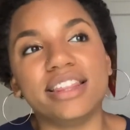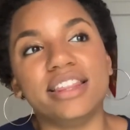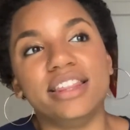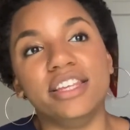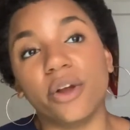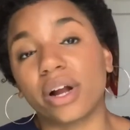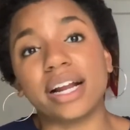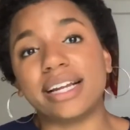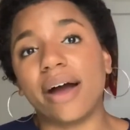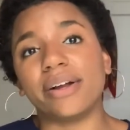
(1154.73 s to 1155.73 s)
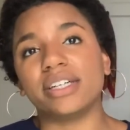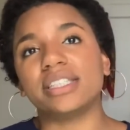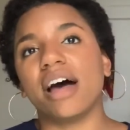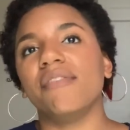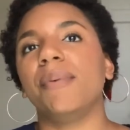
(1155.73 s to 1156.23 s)
You're going to doubt
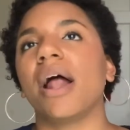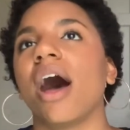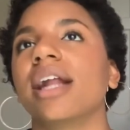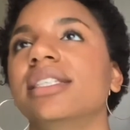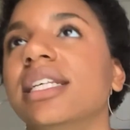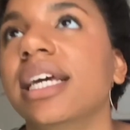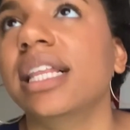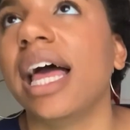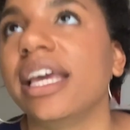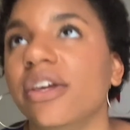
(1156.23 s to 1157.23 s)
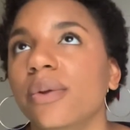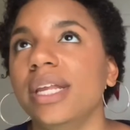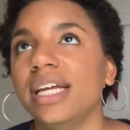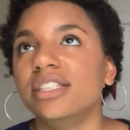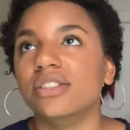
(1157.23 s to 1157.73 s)
yourself. But honestly, like, you
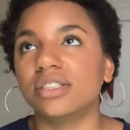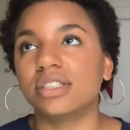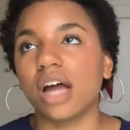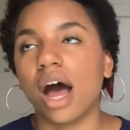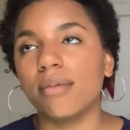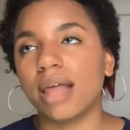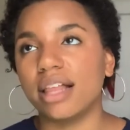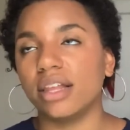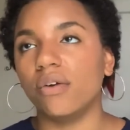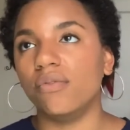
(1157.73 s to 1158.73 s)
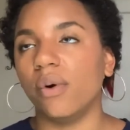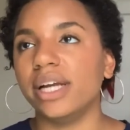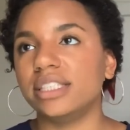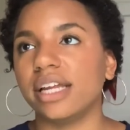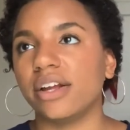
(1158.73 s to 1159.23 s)
need to stop that little
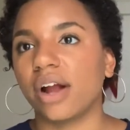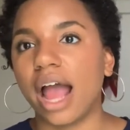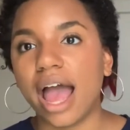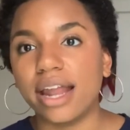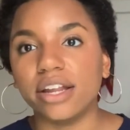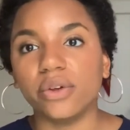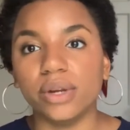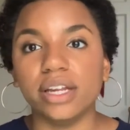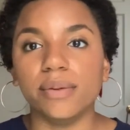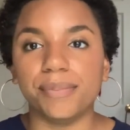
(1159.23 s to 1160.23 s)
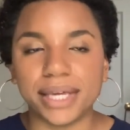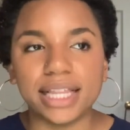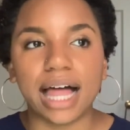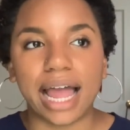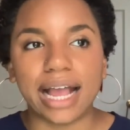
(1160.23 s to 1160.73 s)
voice in your head, and you need to be
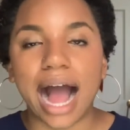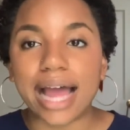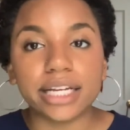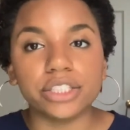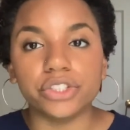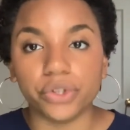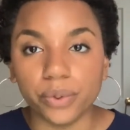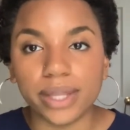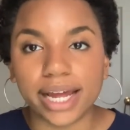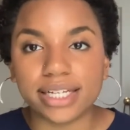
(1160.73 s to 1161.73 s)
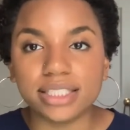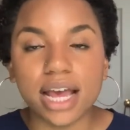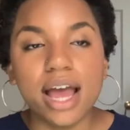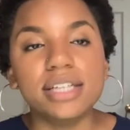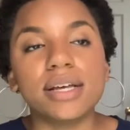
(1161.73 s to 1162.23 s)
like, I can do this.
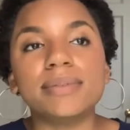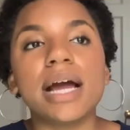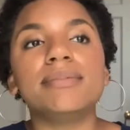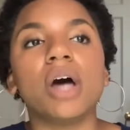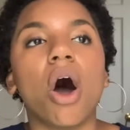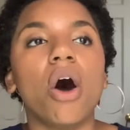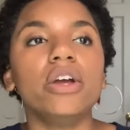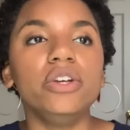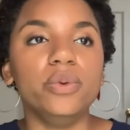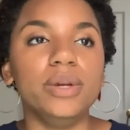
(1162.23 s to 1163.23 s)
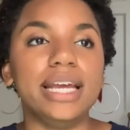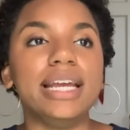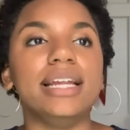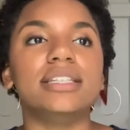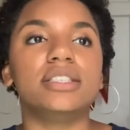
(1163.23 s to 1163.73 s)
Sometimes all you
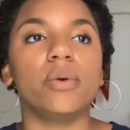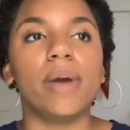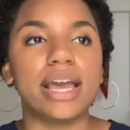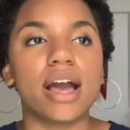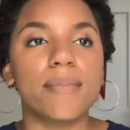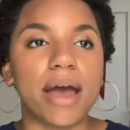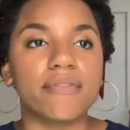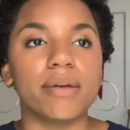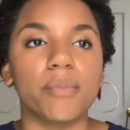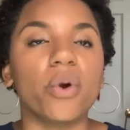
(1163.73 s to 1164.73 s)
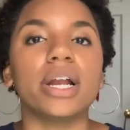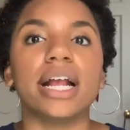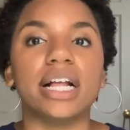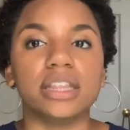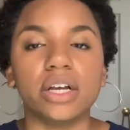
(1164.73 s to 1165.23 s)
need is to wake up every morning
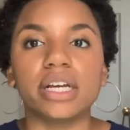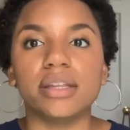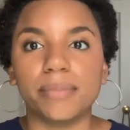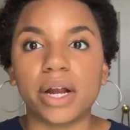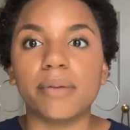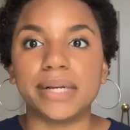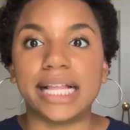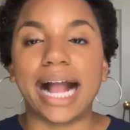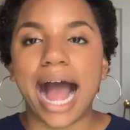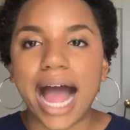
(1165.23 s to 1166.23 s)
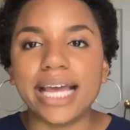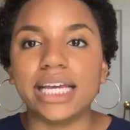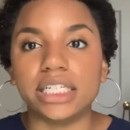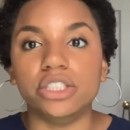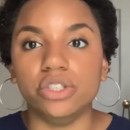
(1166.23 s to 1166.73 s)
and look in the mirror and be like, I
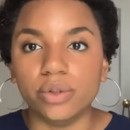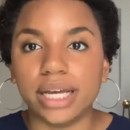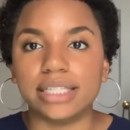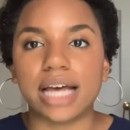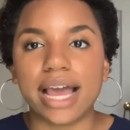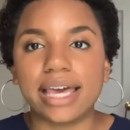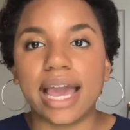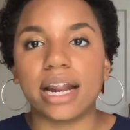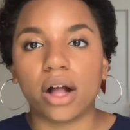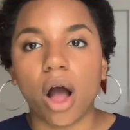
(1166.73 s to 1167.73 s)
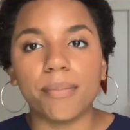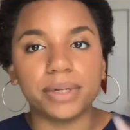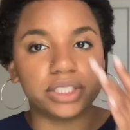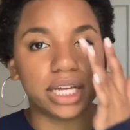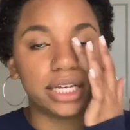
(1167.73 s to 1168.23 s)
can do this. I can
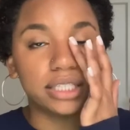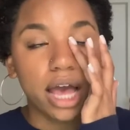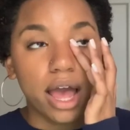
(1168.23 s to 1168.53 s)
accomplish this.